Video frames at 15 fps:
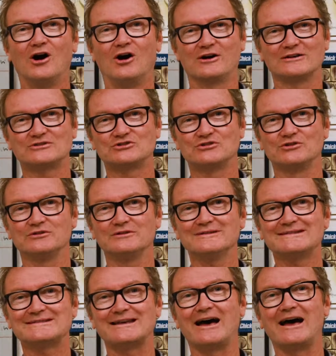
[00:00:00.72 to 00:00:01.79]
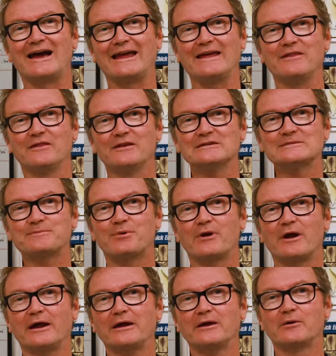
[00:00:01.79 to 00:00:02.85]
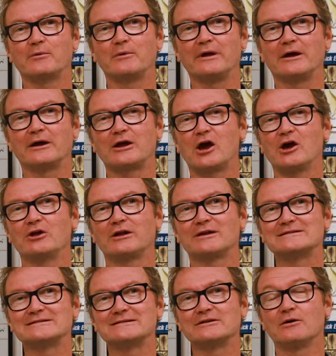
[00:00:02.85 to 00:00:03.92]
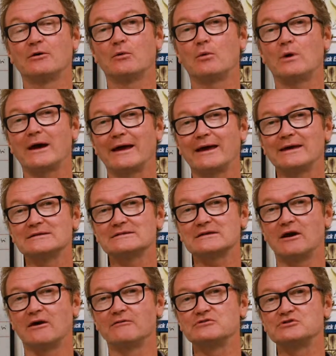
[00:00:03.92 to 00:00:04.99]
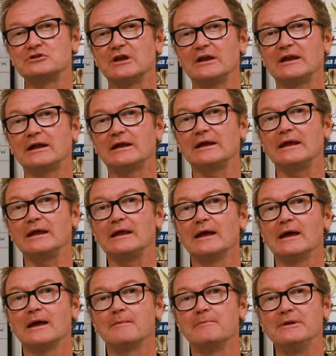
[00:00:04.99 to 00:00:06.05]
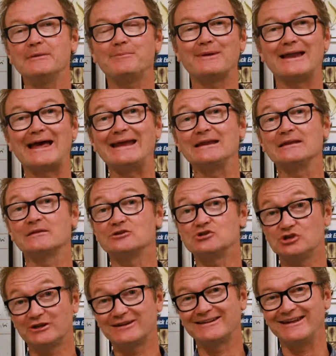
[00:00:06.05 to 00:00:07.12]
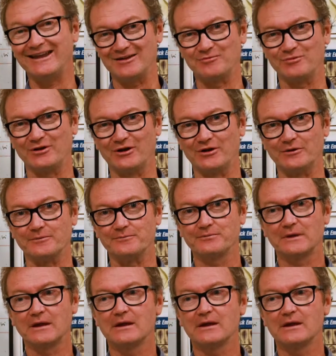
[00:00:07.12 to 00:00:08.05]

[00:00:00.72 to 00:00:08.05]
Hi students, in this prac we are going to consider ways of genetically manipulating the chicken embryo.